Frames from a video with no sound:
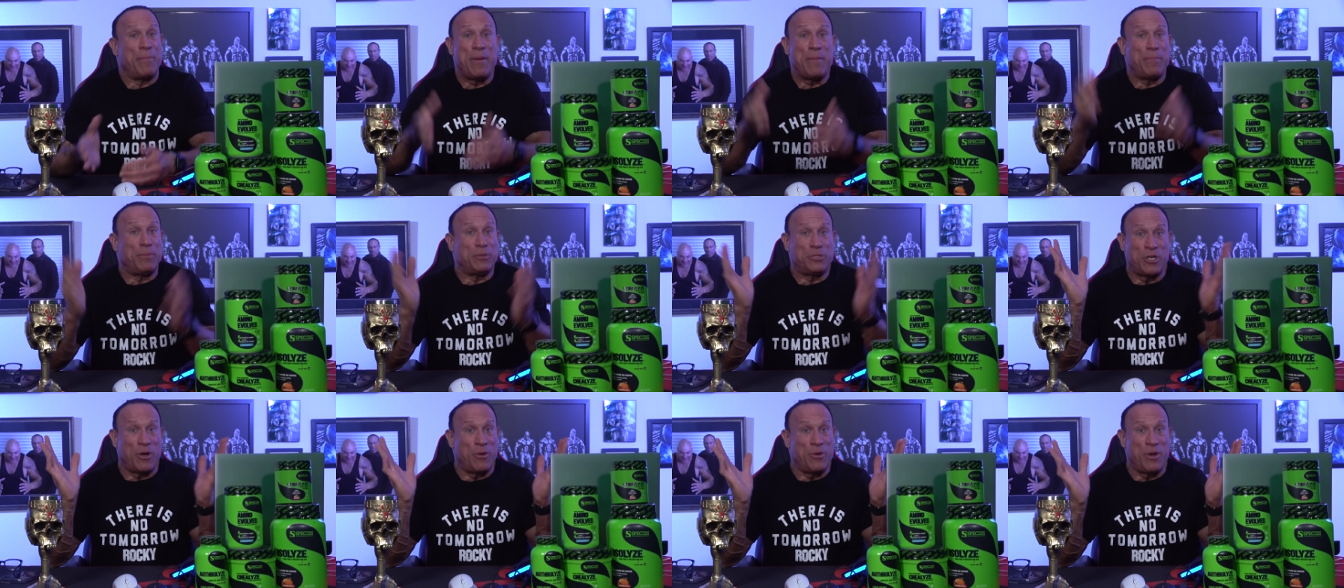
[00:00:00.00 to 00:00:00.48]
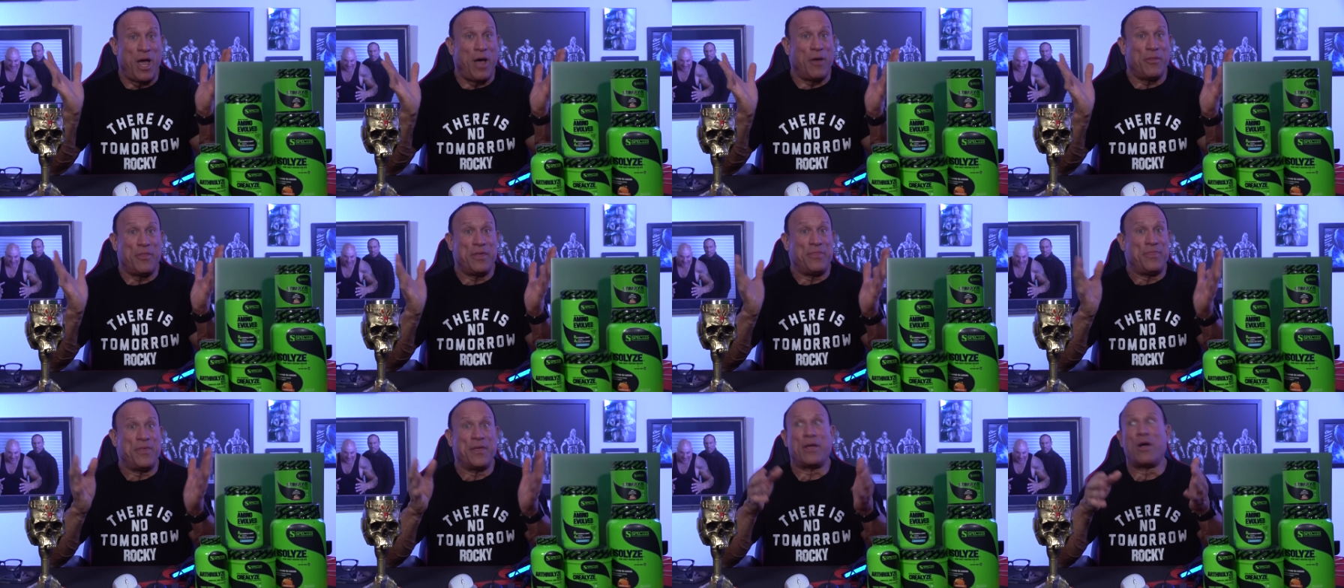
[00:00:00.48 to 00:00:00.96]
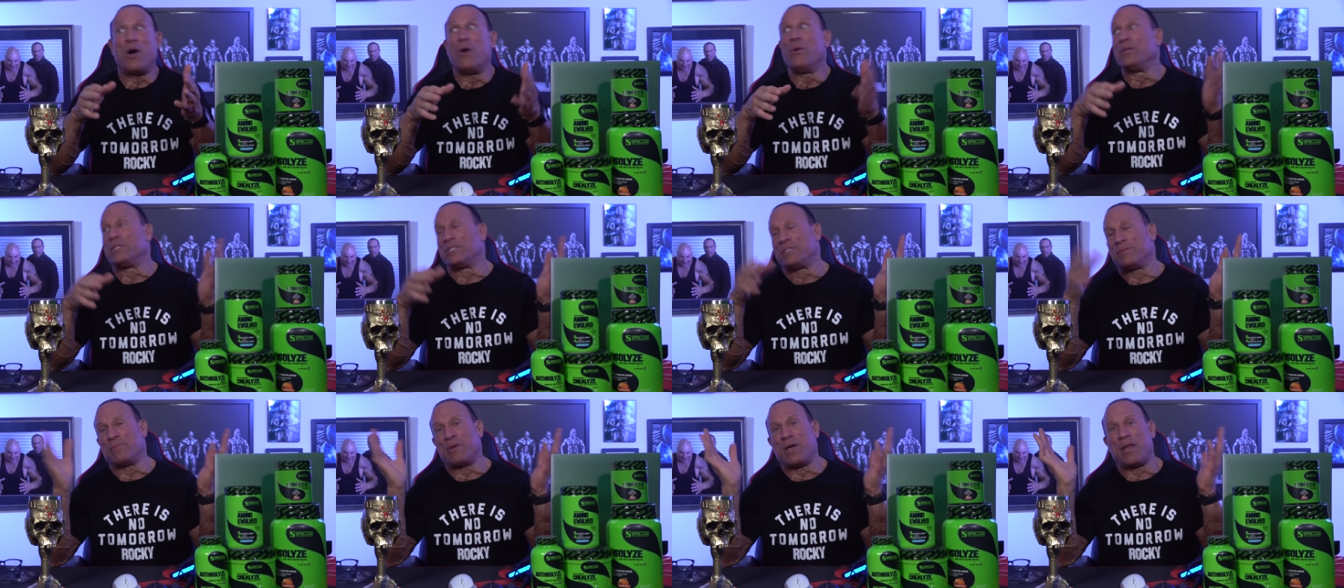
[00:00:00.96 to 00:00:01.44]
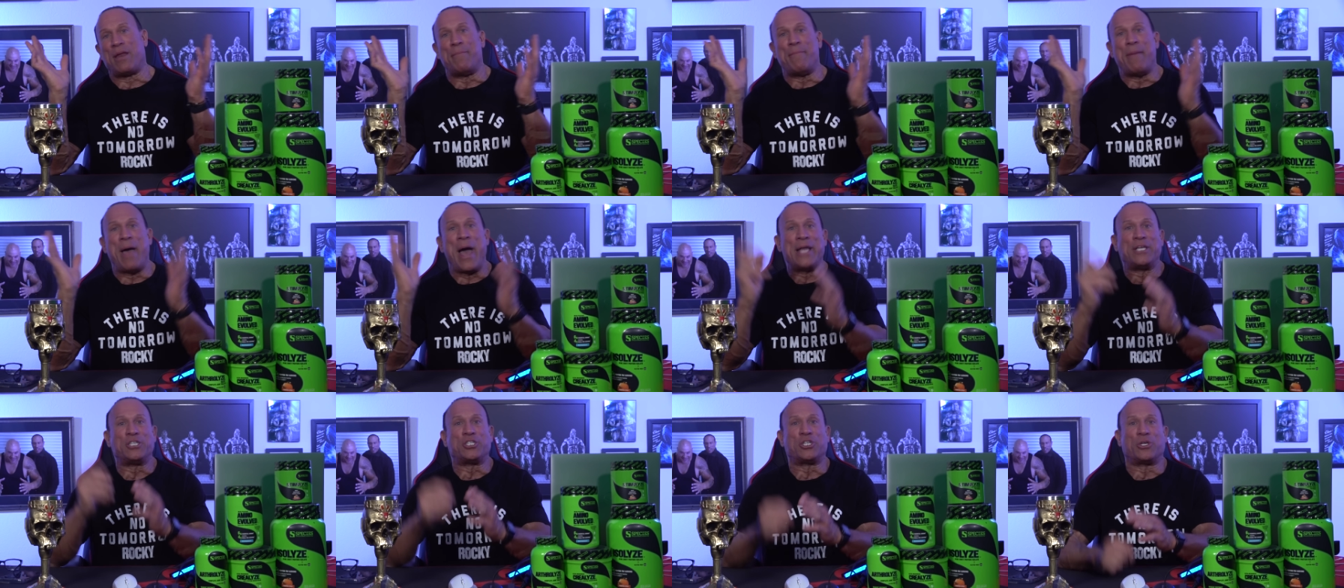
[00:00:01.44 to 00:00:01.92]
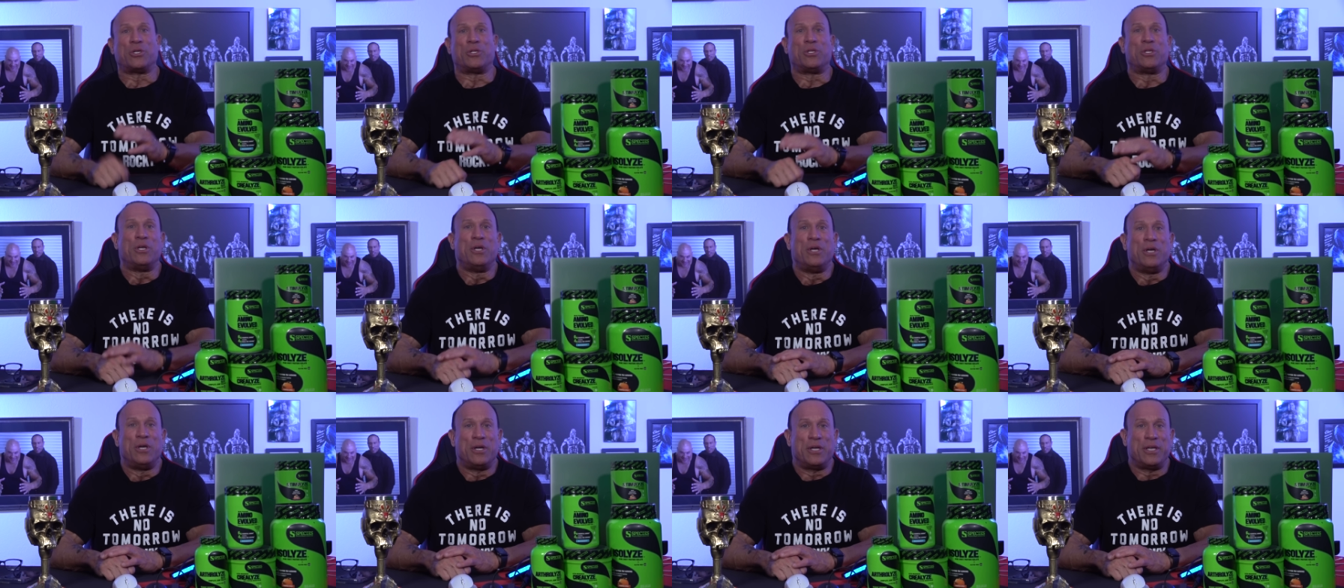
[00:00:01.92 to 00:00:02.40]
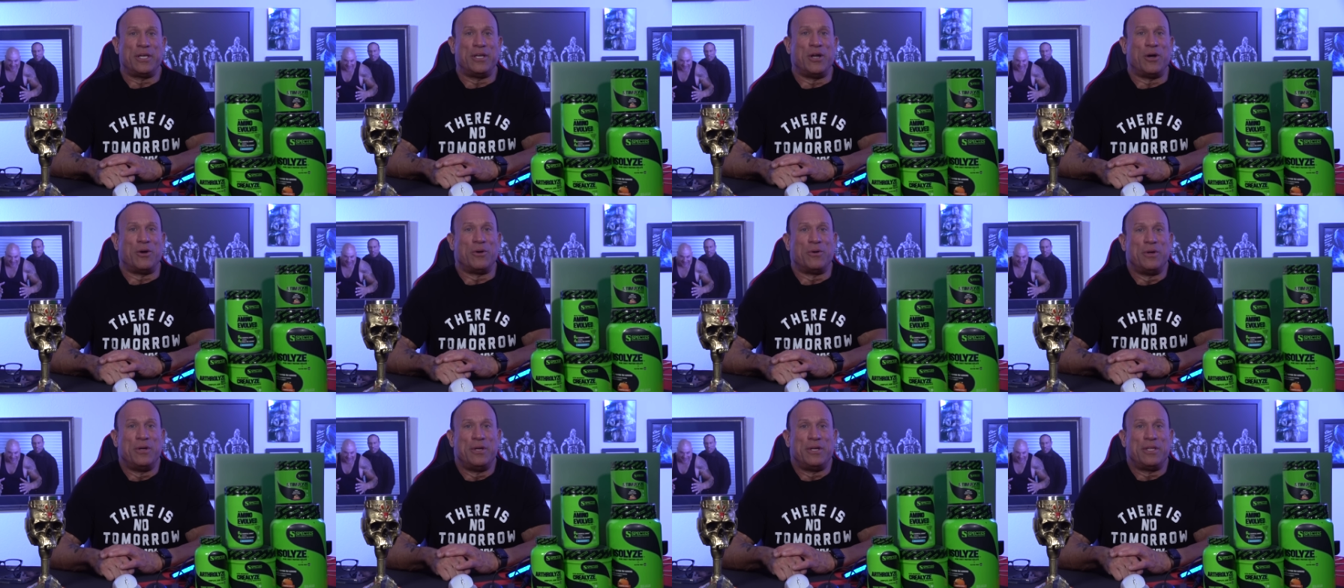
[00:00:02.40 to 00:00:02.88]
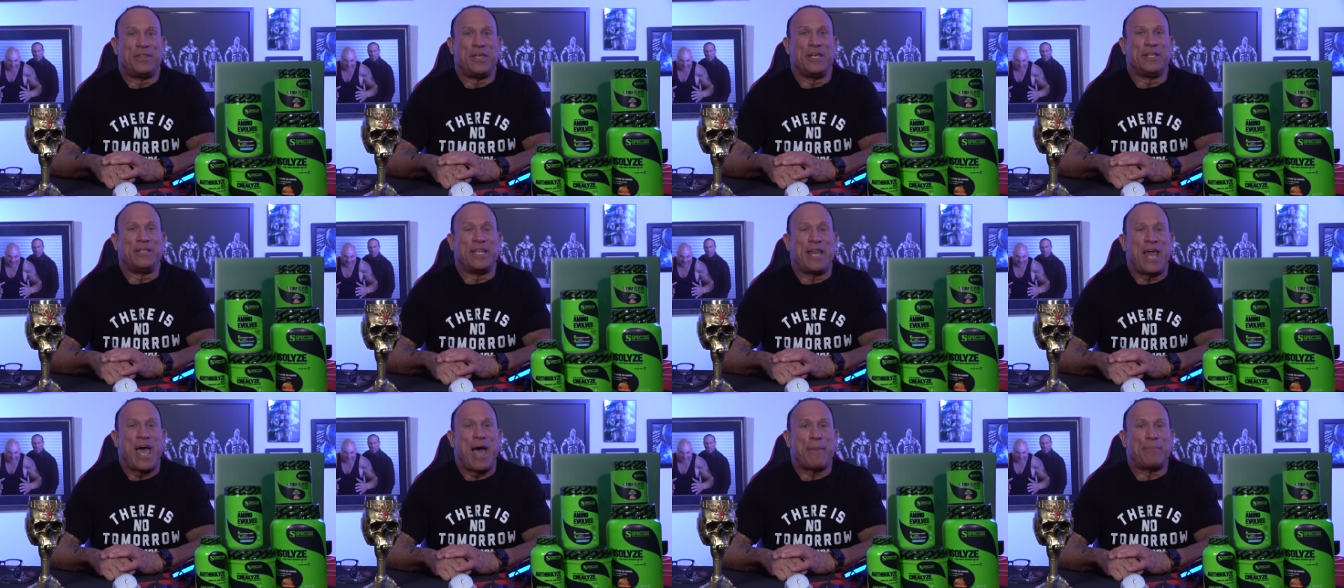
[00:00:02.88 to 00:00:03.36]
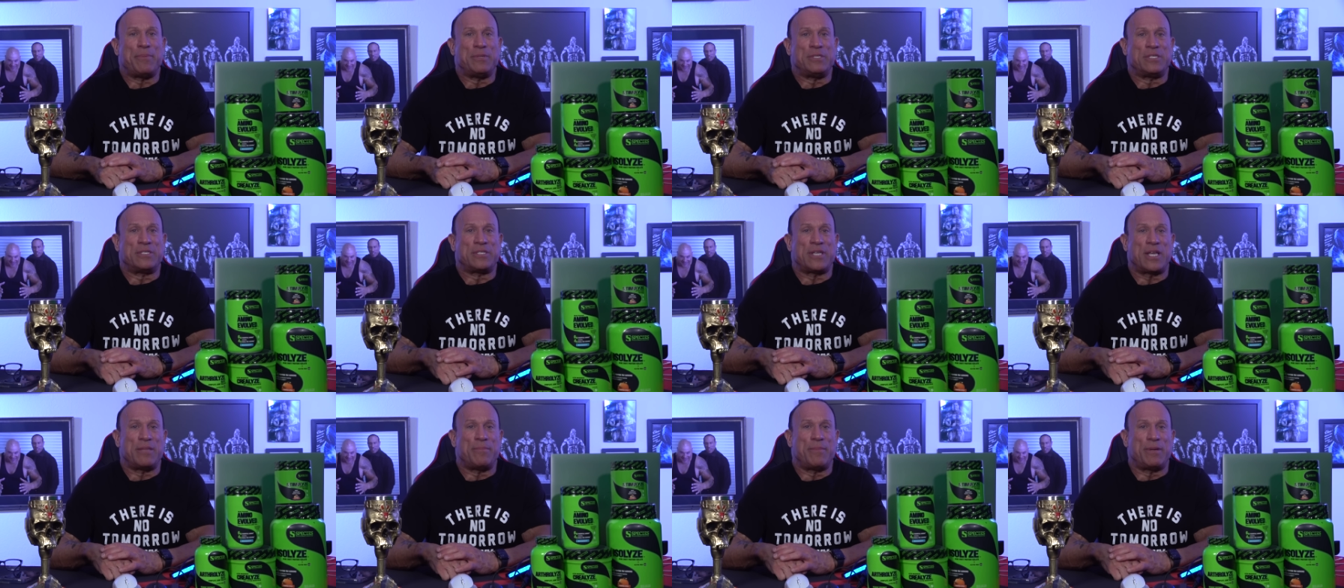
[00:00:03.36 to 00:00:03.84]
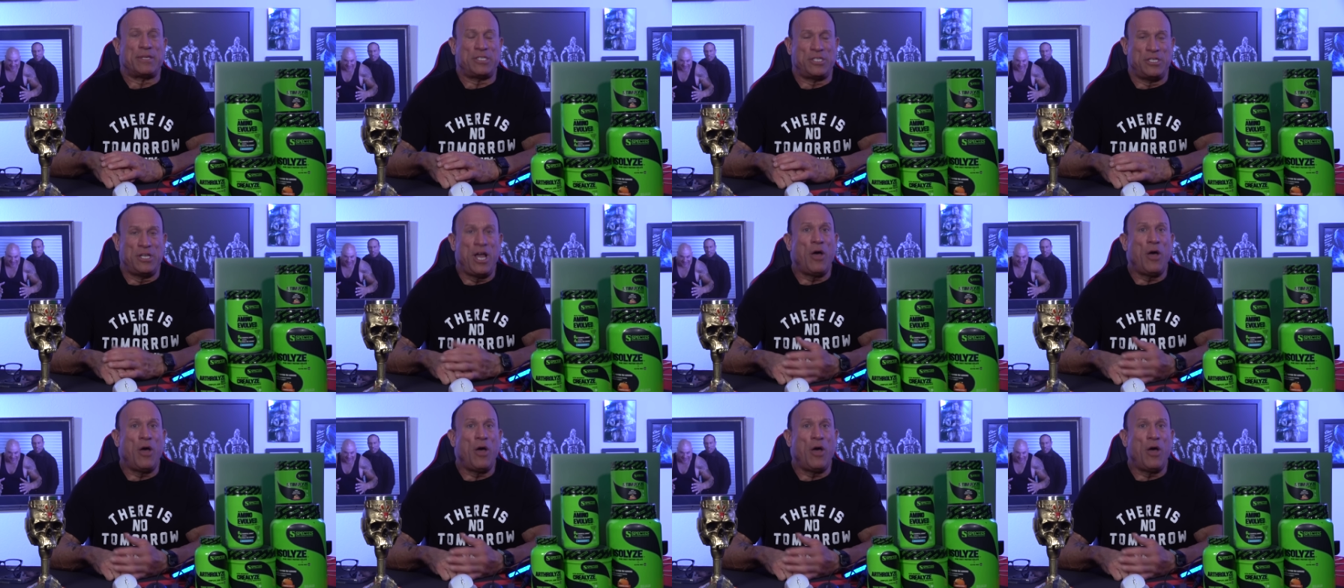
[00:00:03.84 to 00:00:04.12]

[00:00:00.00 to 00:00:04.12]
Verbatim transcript: People don't know. They think, oh, it's some kind of magical, you know, thing that happens inside the muscle.